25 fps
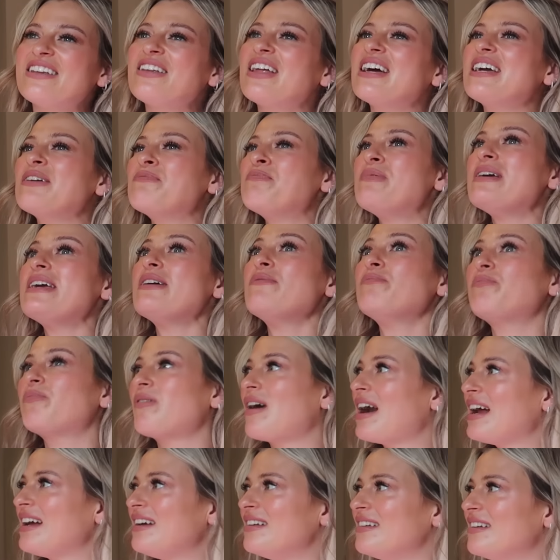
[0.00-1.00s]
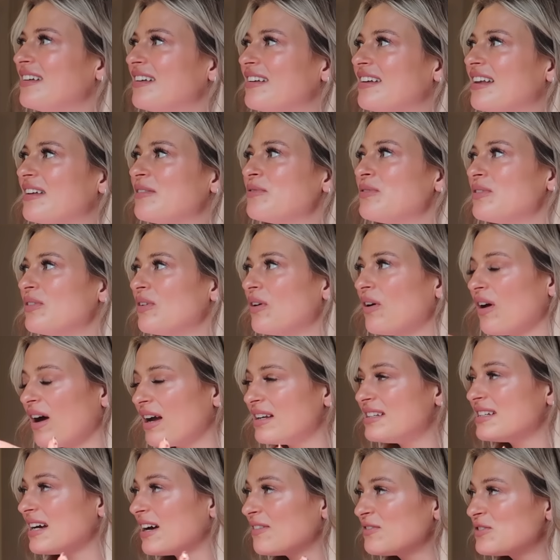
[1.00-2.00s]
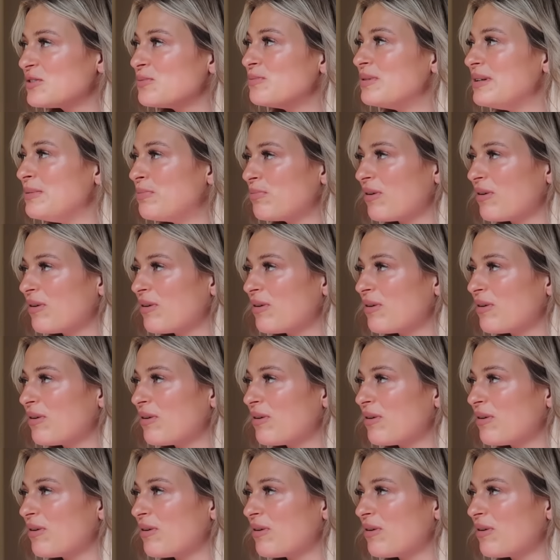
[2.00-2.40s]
And like being pregnant, I'd have to be